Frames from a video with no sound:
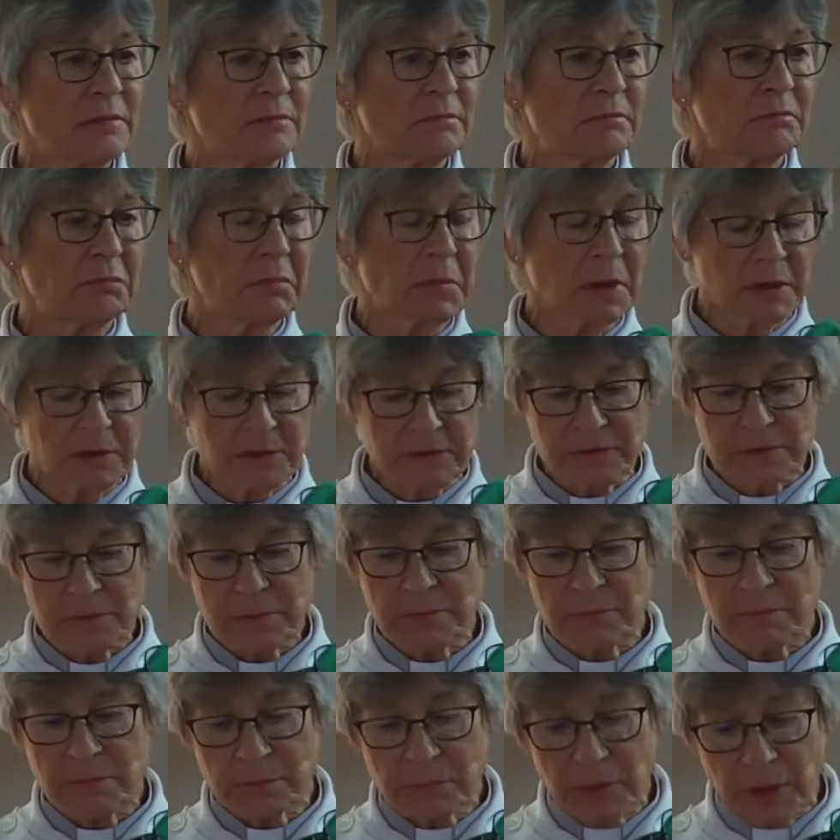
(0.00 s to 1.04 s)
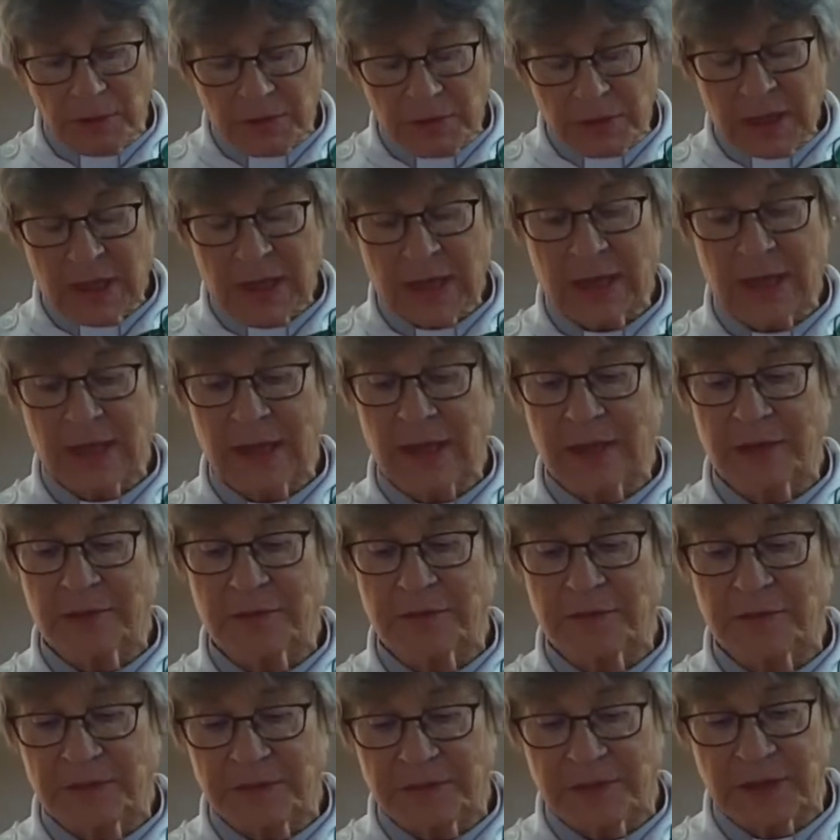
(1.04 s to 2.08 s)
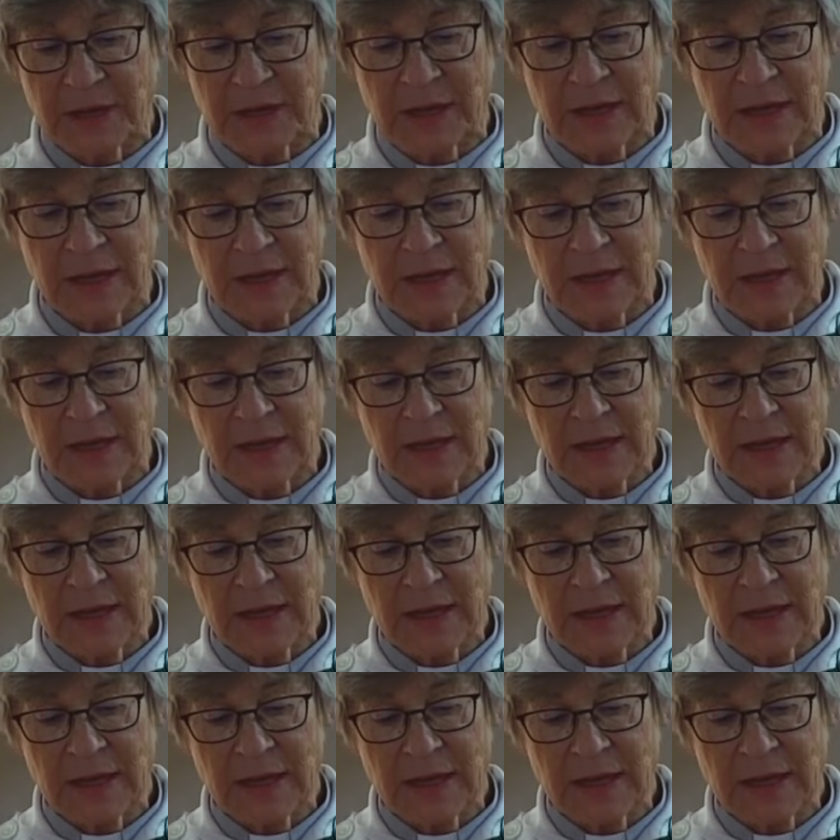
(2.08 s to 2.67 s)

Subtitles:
morally, and physically.